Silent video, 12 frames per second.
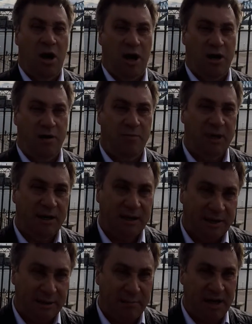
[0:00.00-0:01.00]
and you
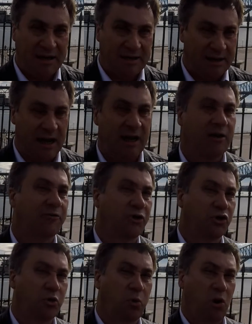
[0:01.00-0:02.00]
need to maintain it for
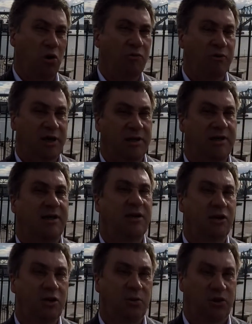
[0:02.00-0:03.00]
12
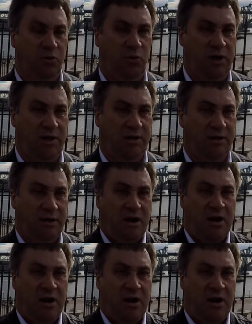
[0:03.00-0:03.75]
continuous weeks.